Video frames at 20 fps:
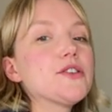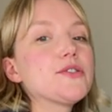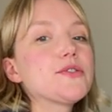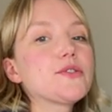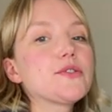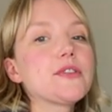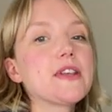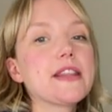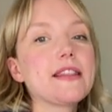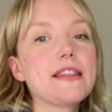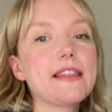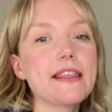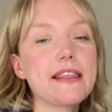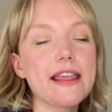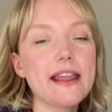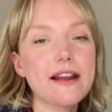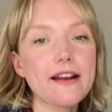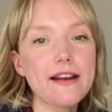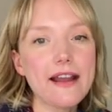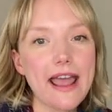so that
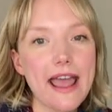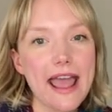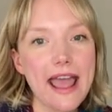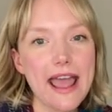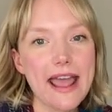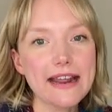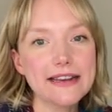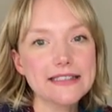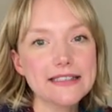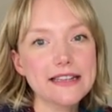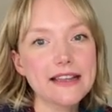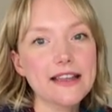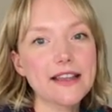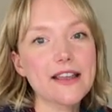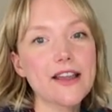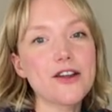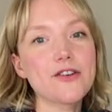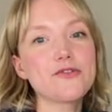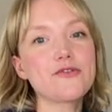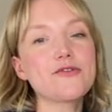their head
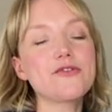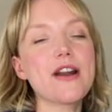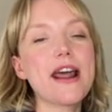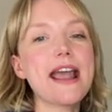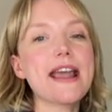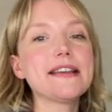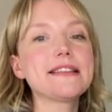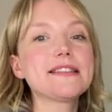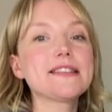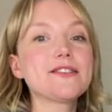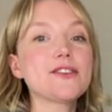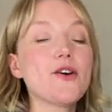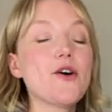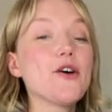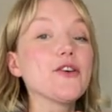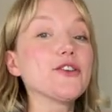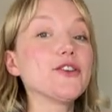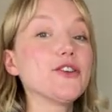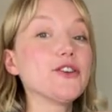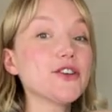can rest
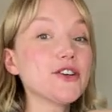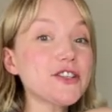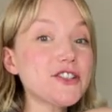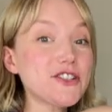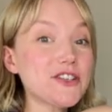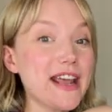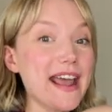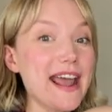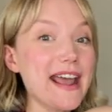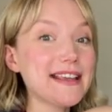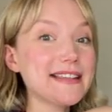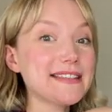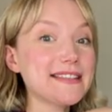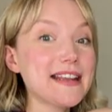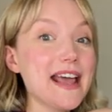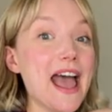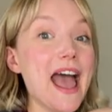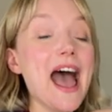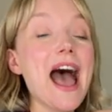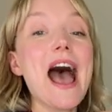on your
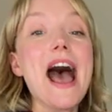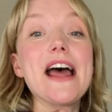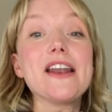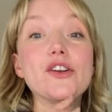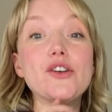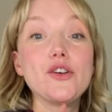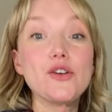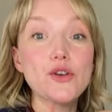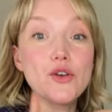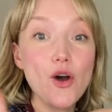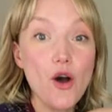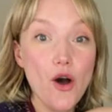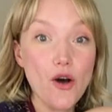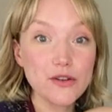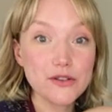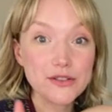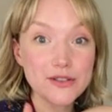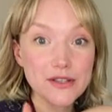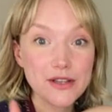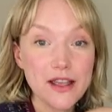chest and
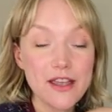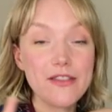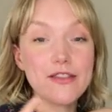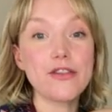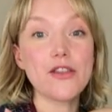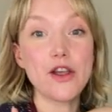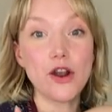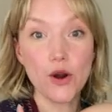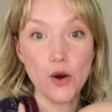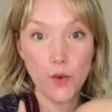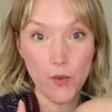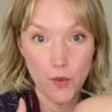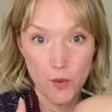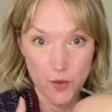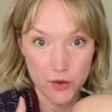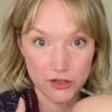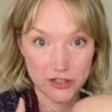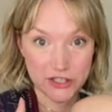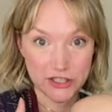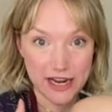not their
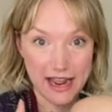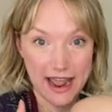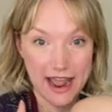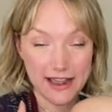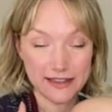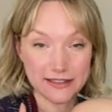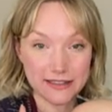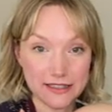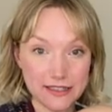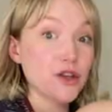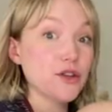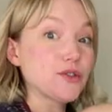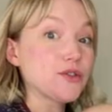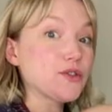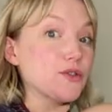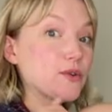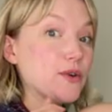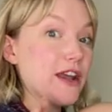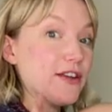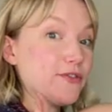own chest.
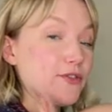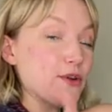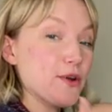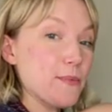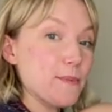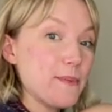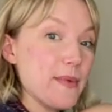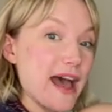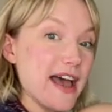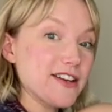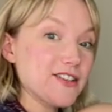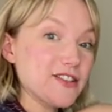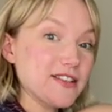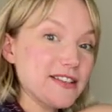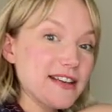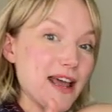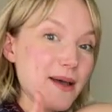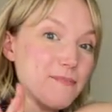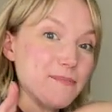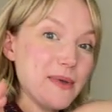So if you
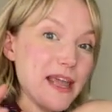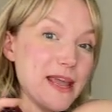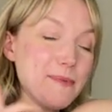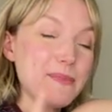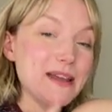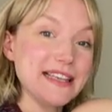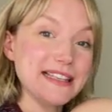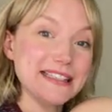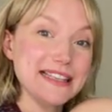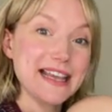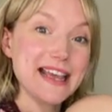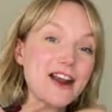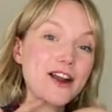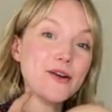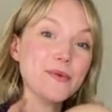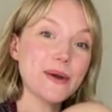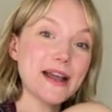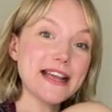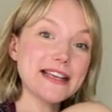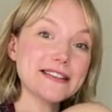imagine a baby's
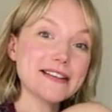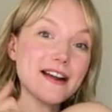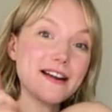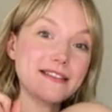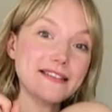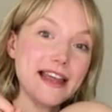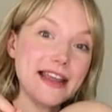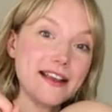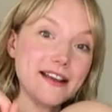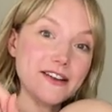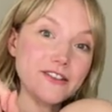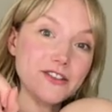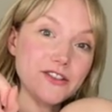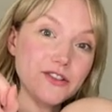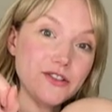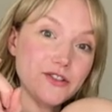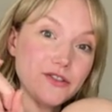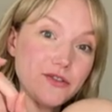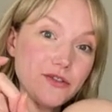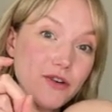airways are like a
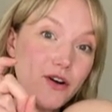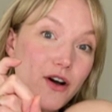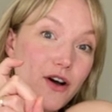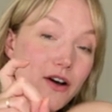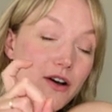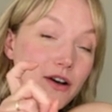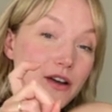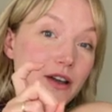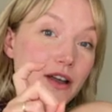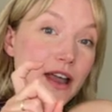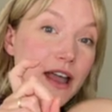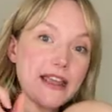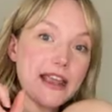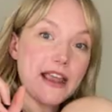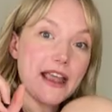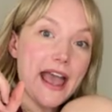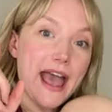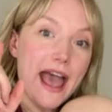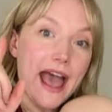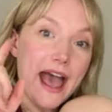straw,
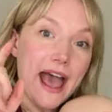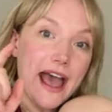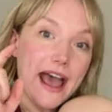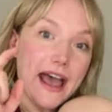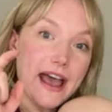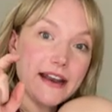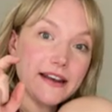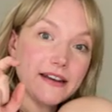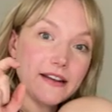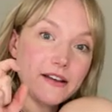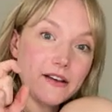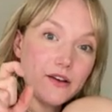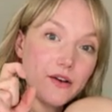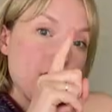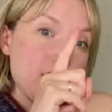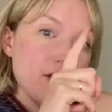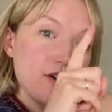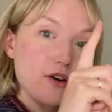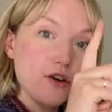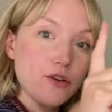they can
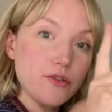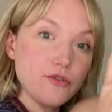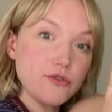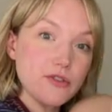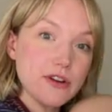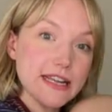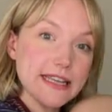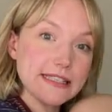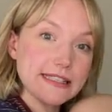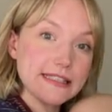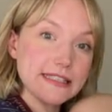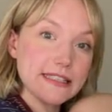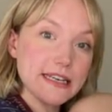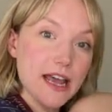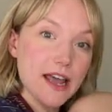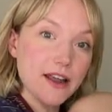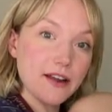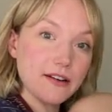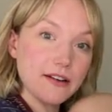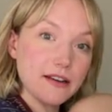crease
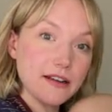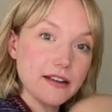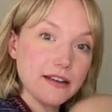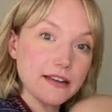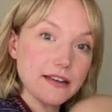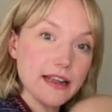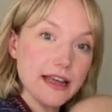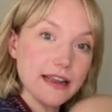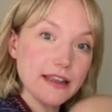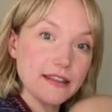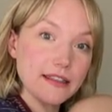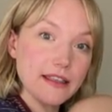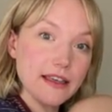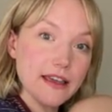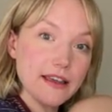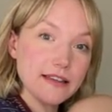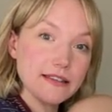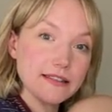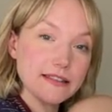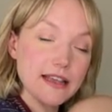down like
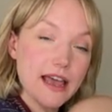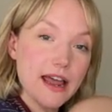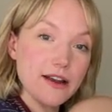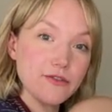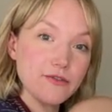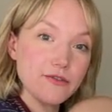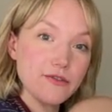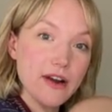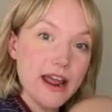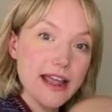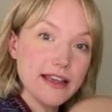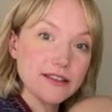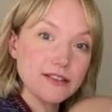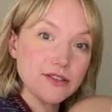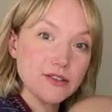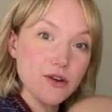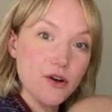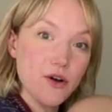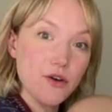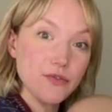this and
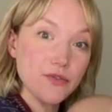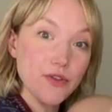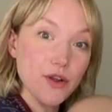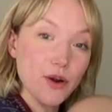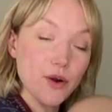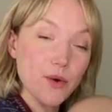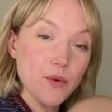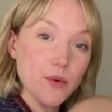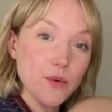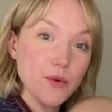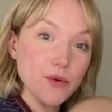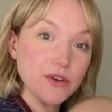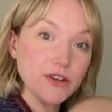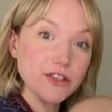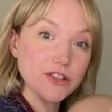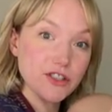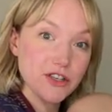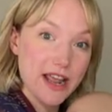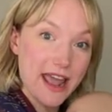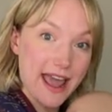rest on their
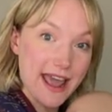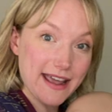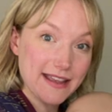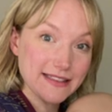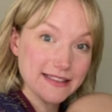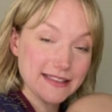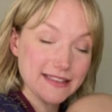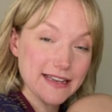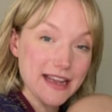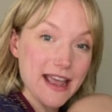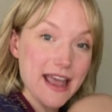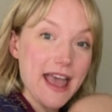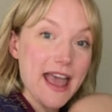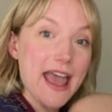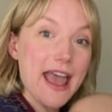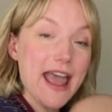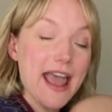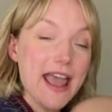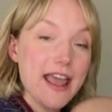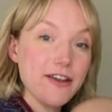own chest
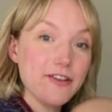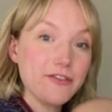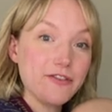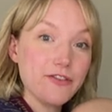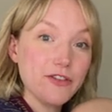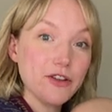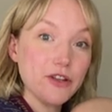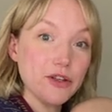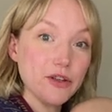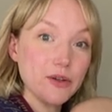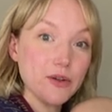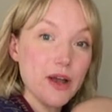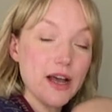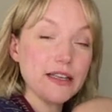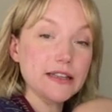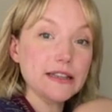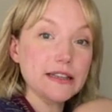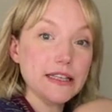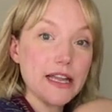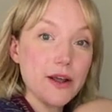if you
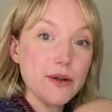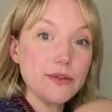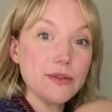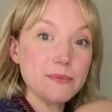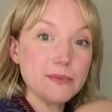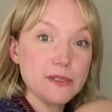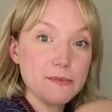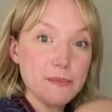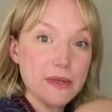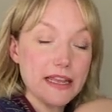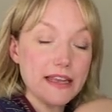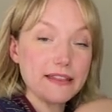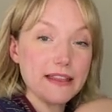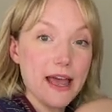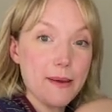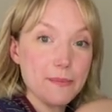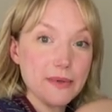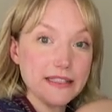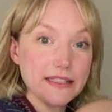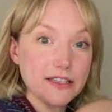allow them to be in
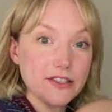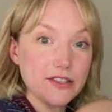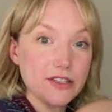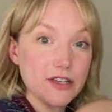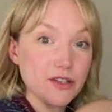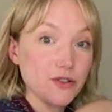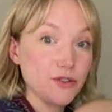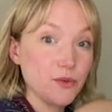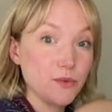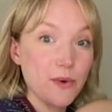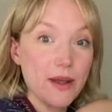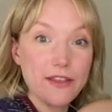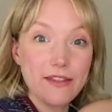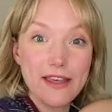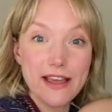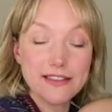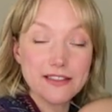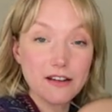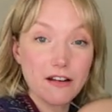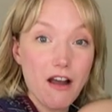that position. So whether
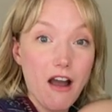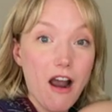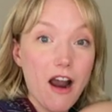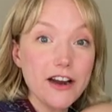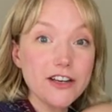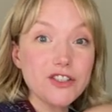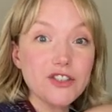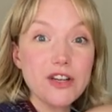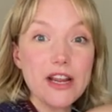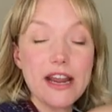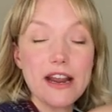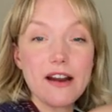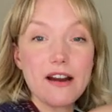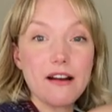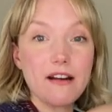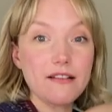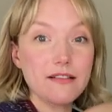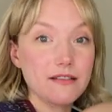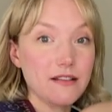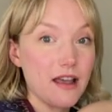that's a car
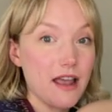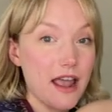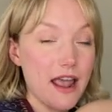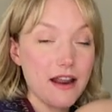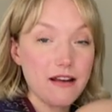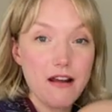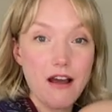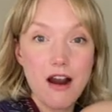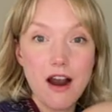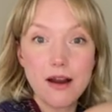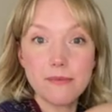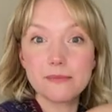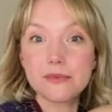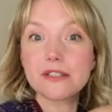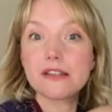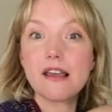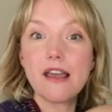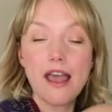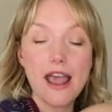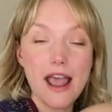chair, in arms,